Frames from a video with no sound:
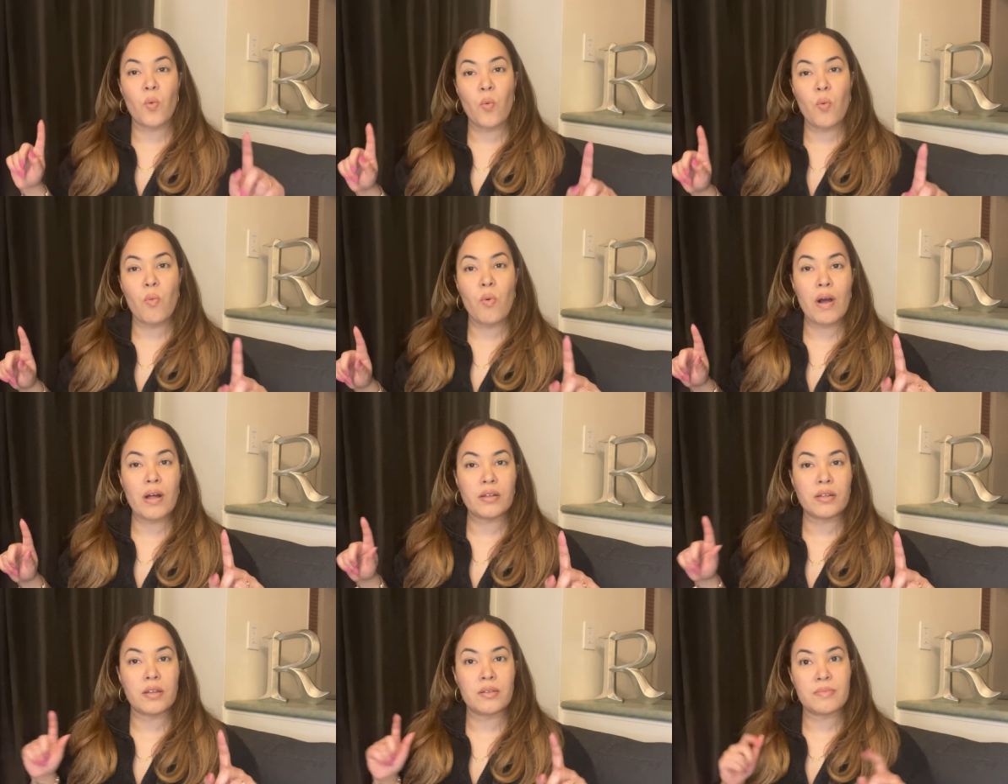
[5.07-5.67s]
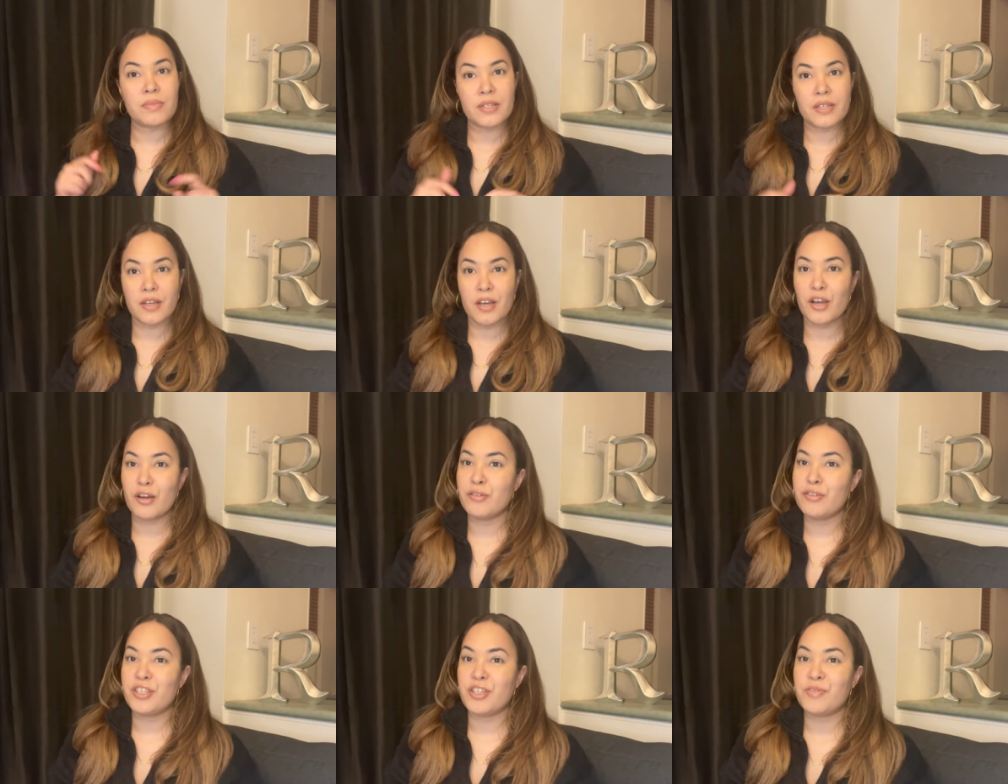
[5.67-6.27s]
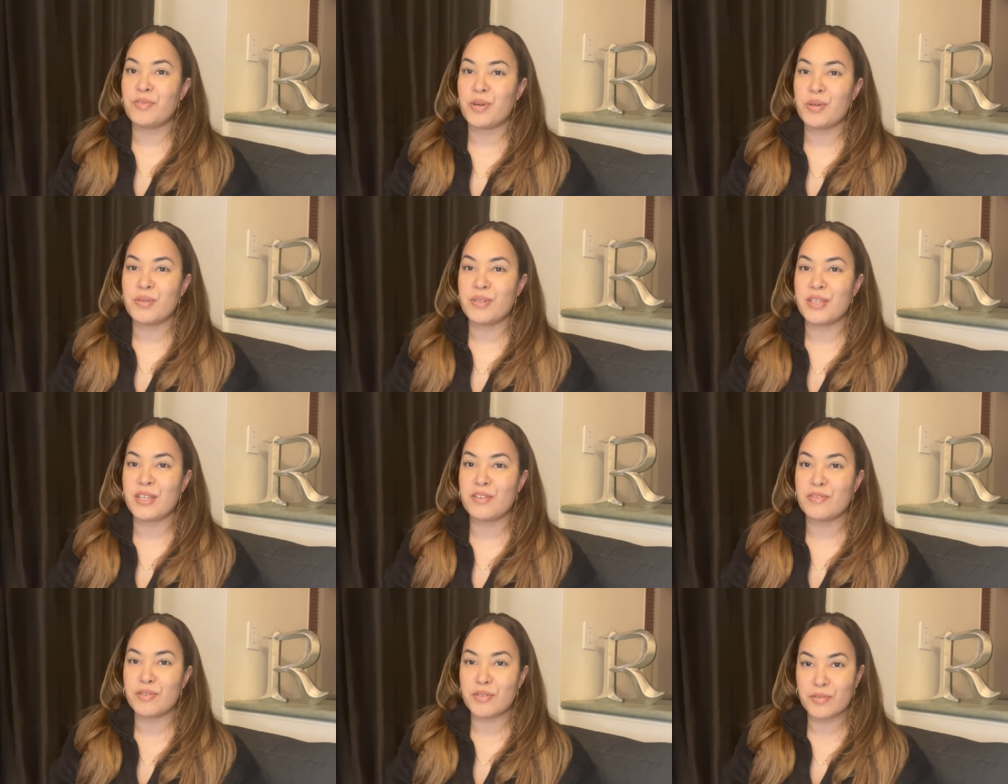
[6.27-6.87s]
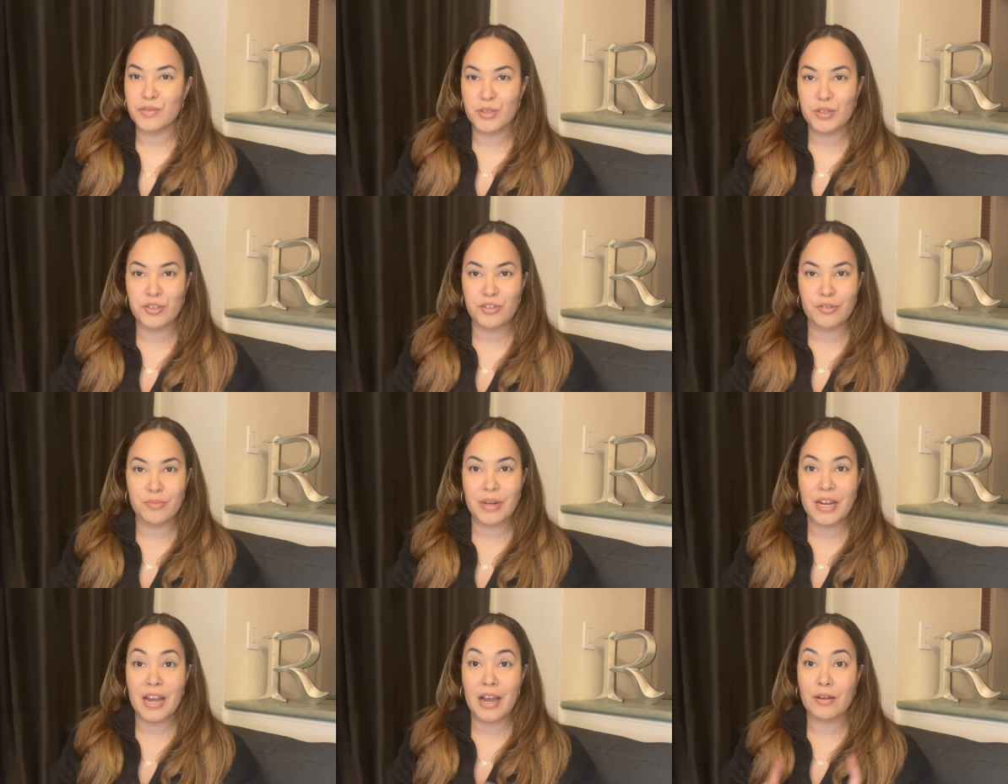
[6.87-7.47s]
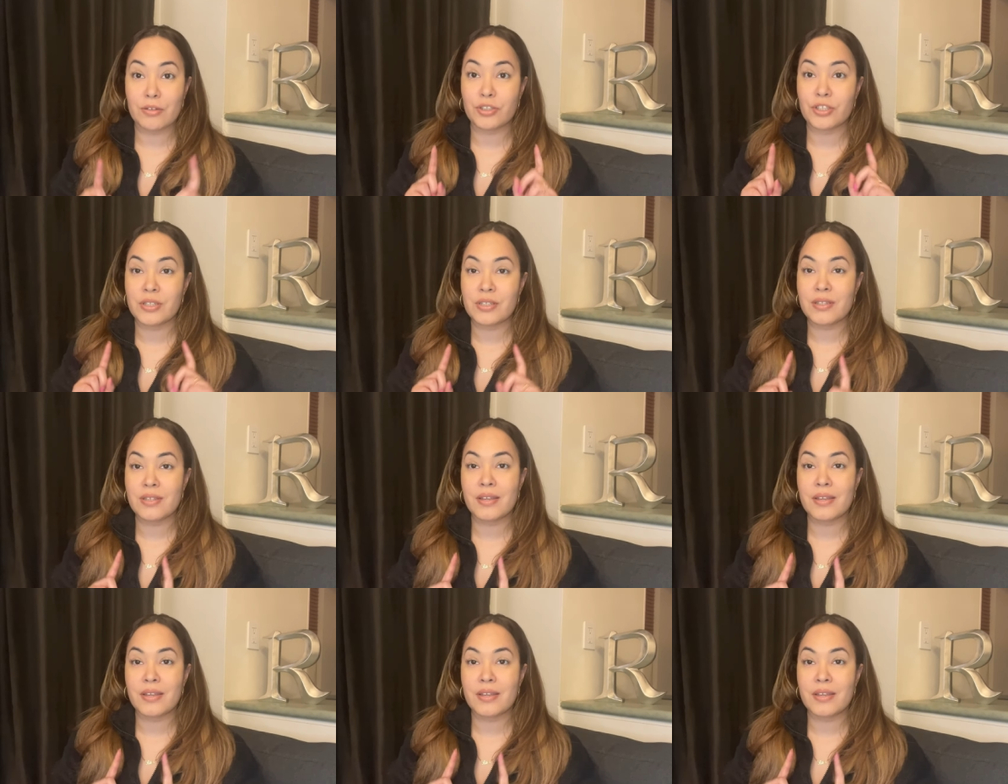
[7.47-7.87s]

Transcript: welcome to Cozy Rosie Reviews from My Couch.